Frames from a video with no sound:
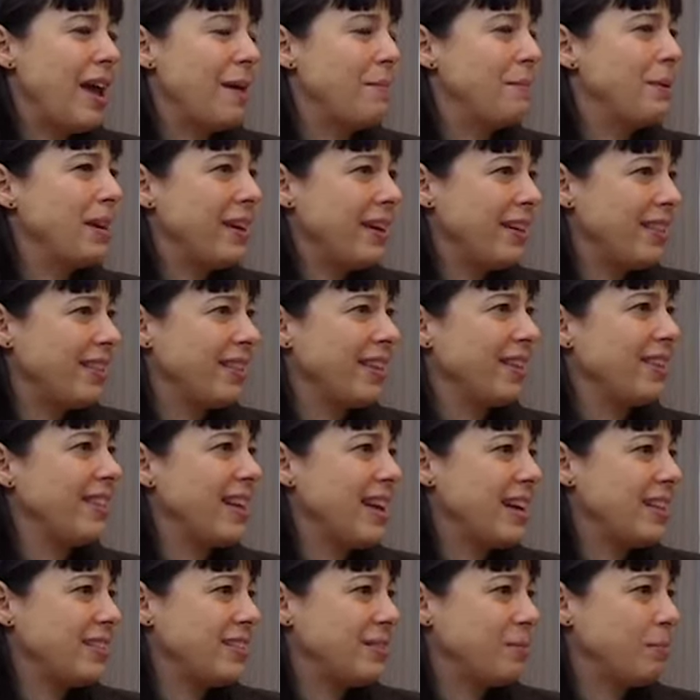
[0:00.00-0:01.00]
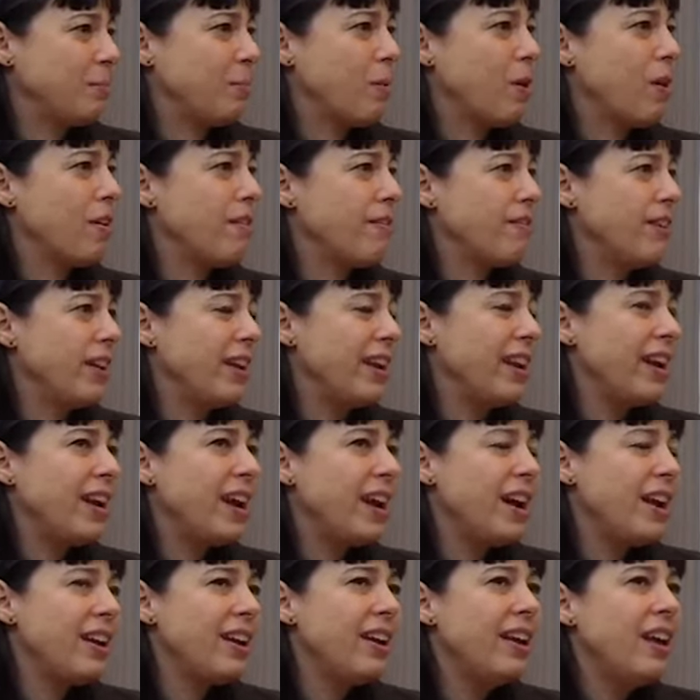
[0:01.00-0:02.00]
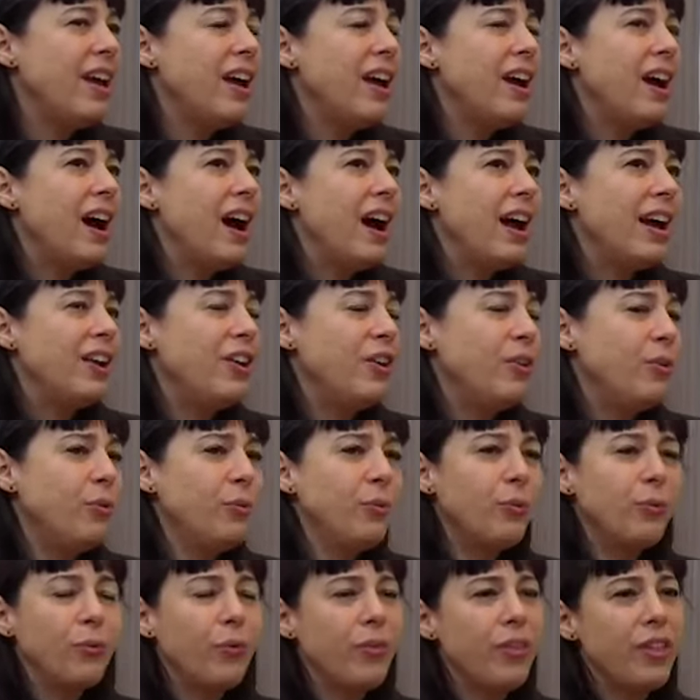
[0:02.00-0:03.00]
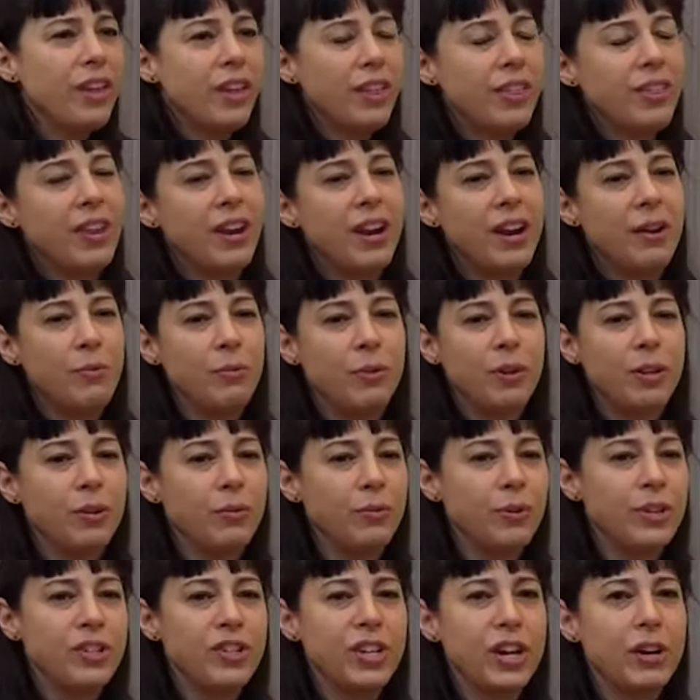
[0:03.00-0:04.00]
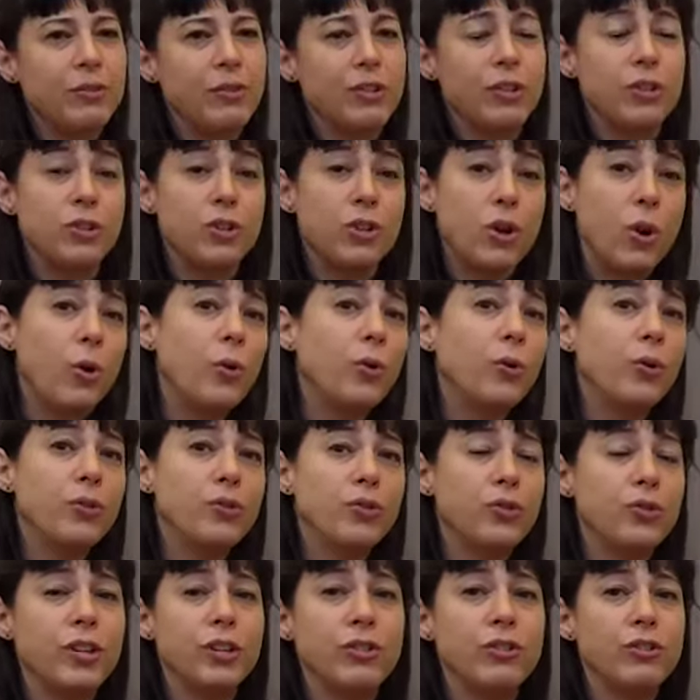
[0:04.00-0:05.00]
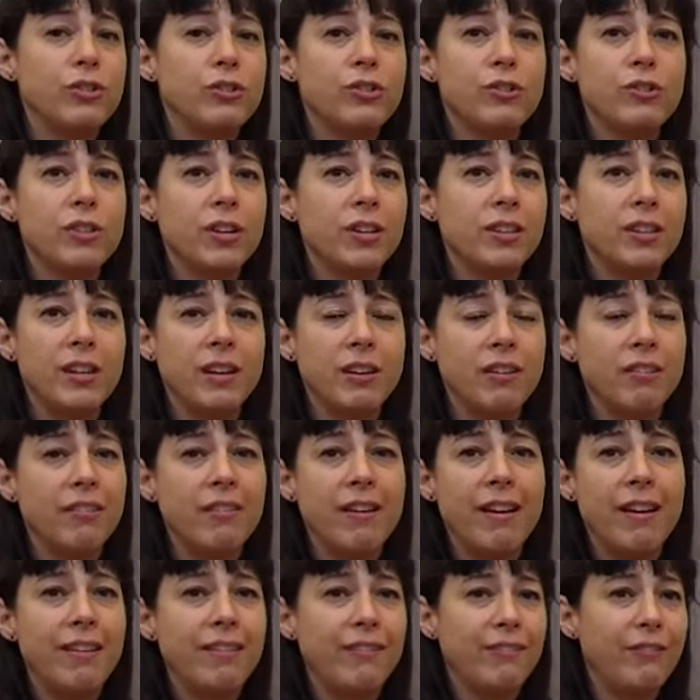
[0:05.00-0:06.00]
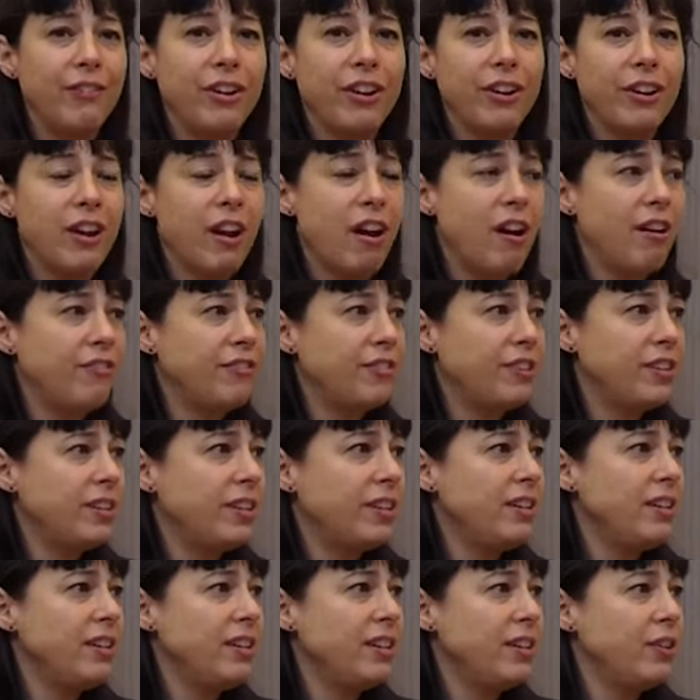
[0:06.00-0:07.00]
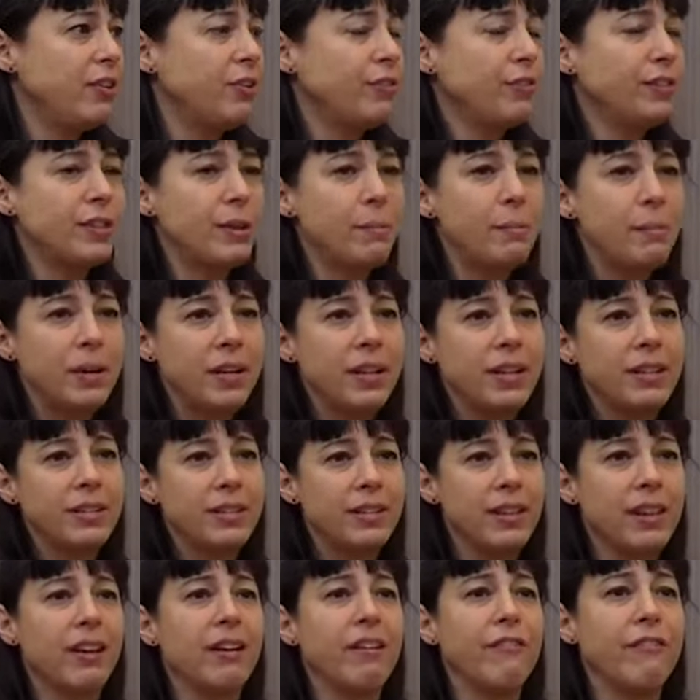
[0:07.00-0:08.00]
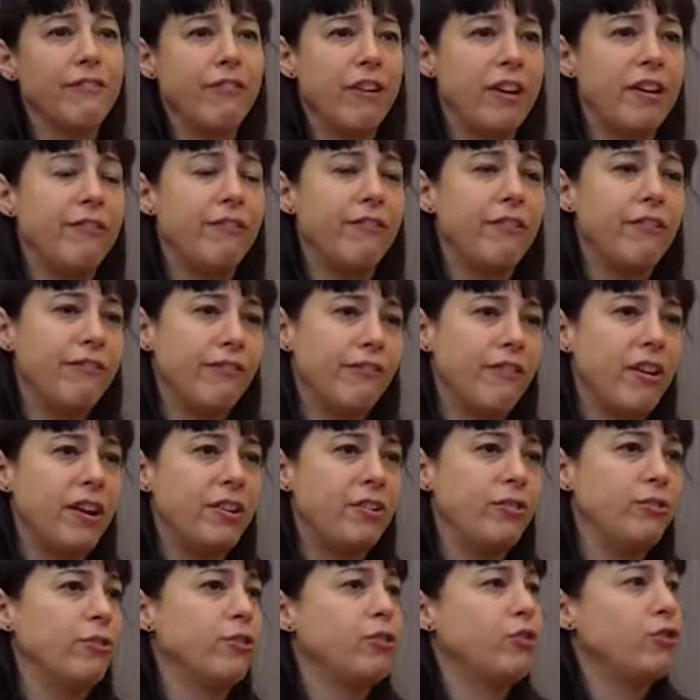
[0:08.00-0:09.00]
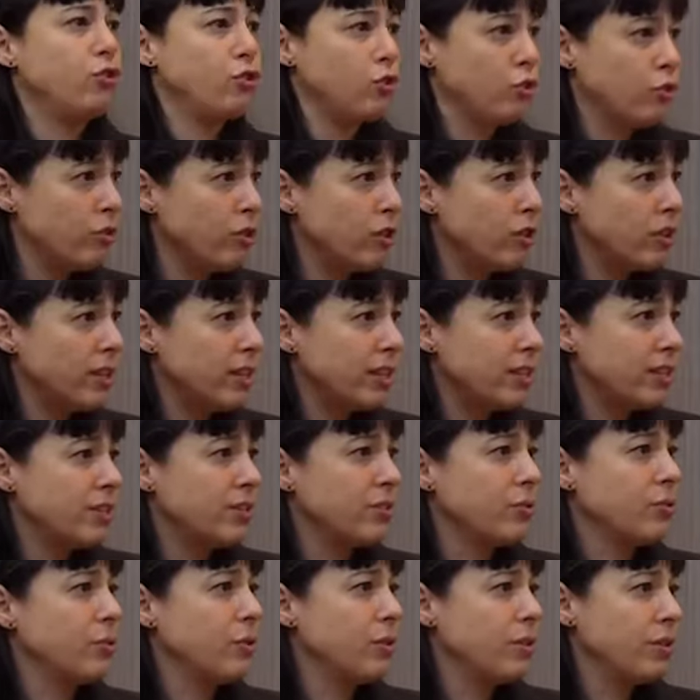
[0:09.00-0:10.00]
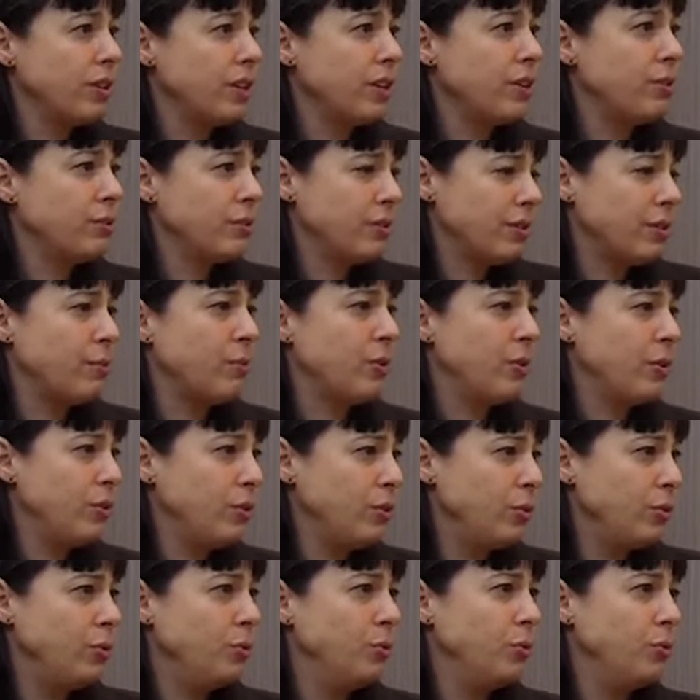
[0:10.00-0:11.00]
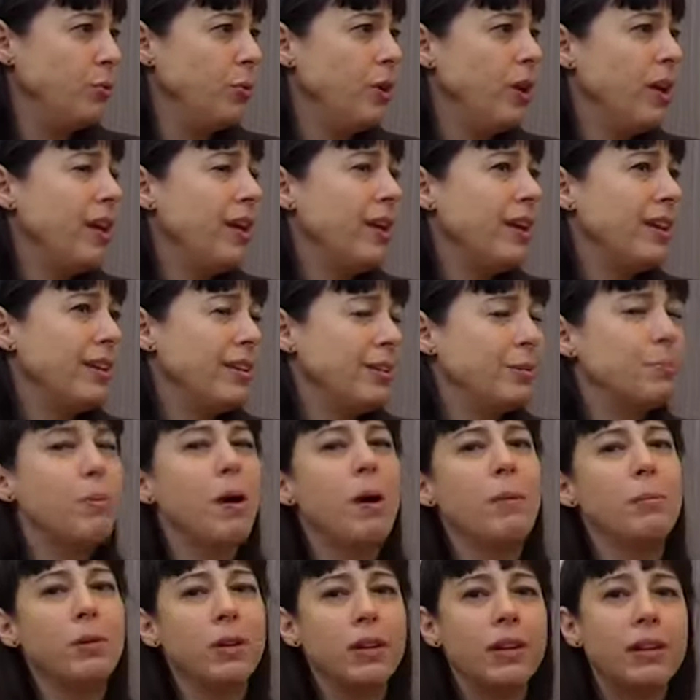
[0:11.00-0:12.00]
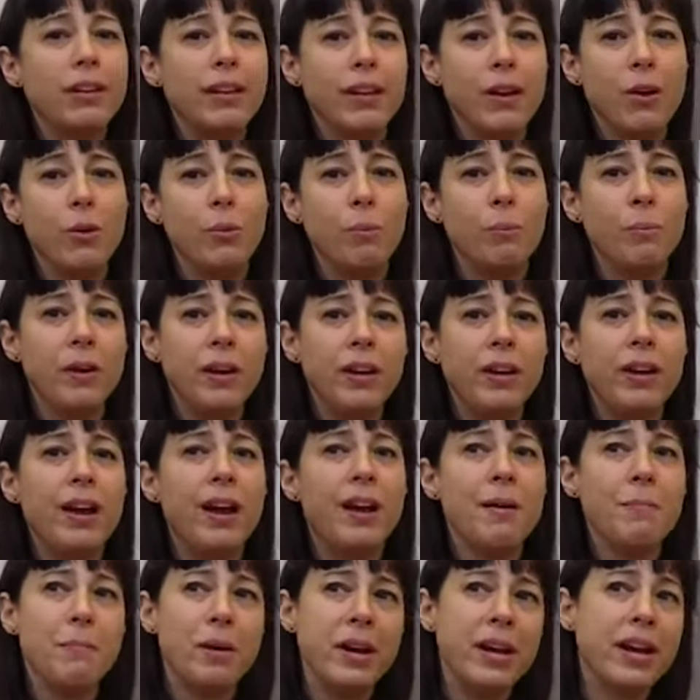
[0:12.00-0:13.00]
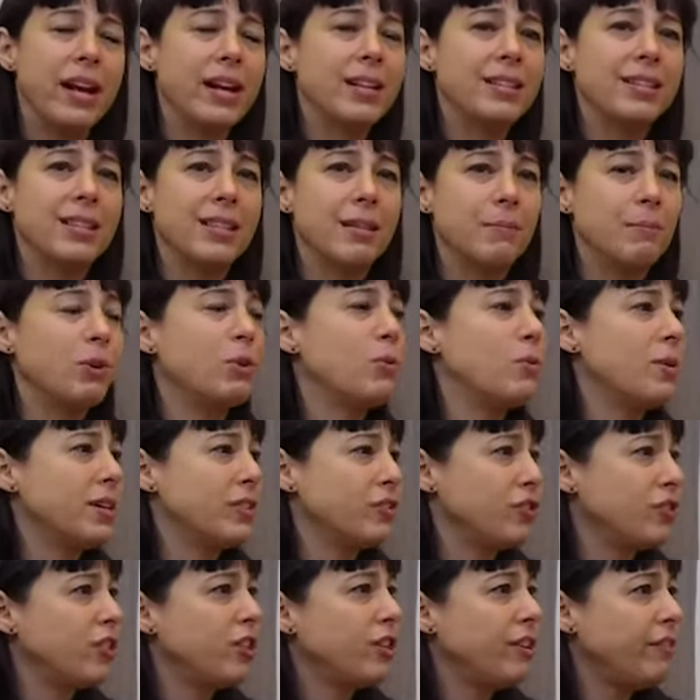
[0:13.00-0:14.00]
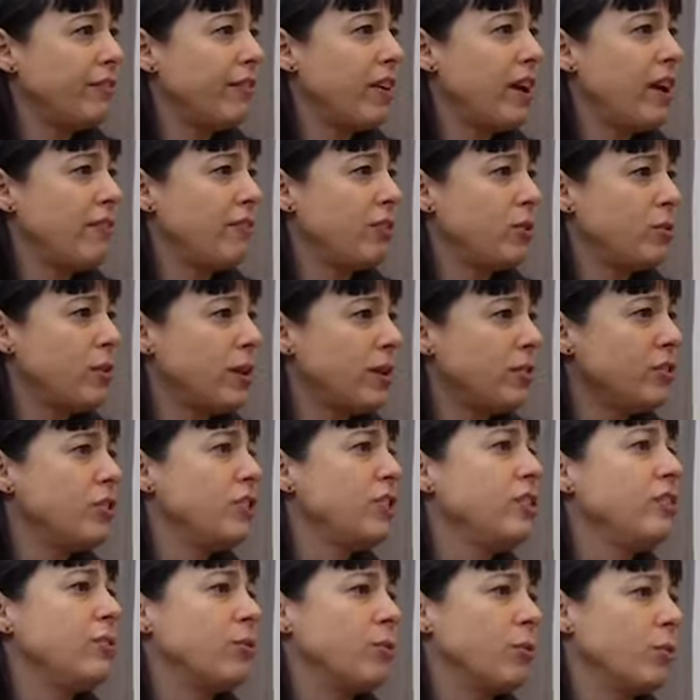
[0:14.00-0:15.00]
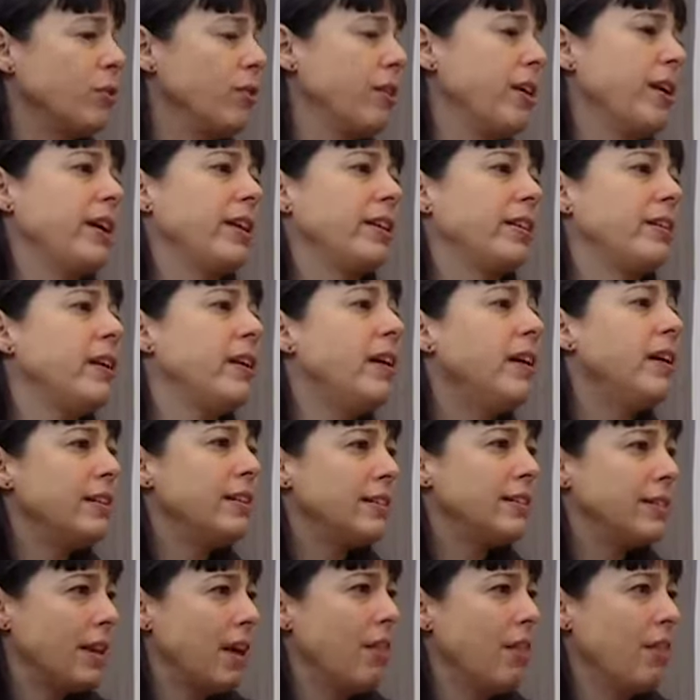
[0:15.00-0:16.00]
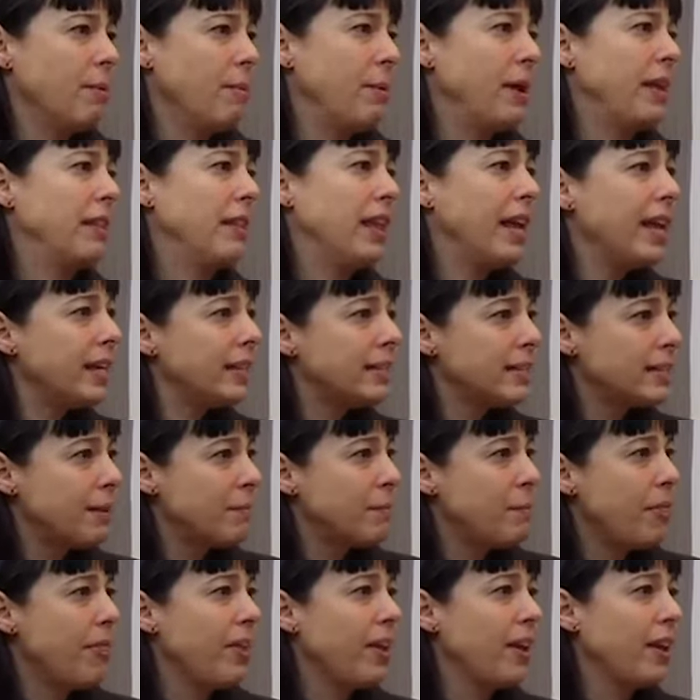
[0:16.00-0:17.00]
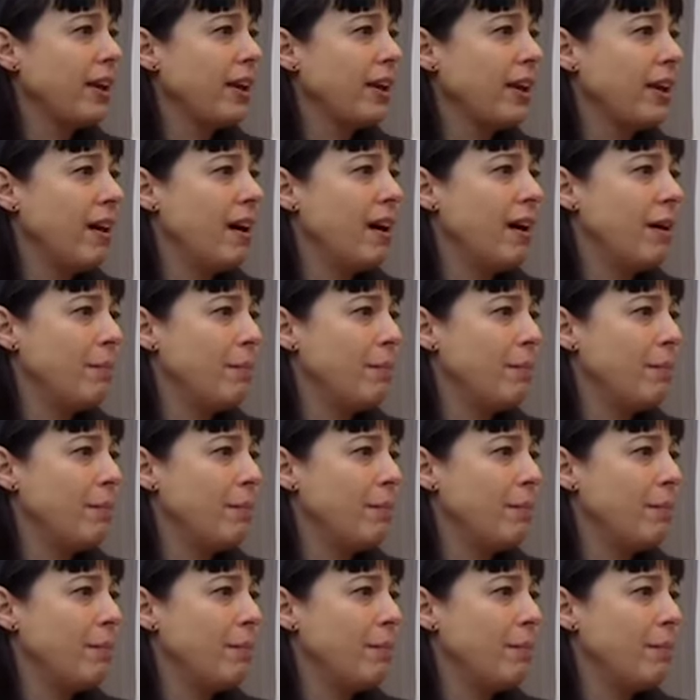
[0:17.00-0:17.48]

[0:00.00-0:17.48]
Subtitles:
mean, I think that's part of it. And I don't think that I really reach out to total strangers on the internet very often. You know, if somebody is like a friend of a friend or a journalist or, you know, someone who is publicly open, I might ask them a question if I have a question, or like tell them I liked something.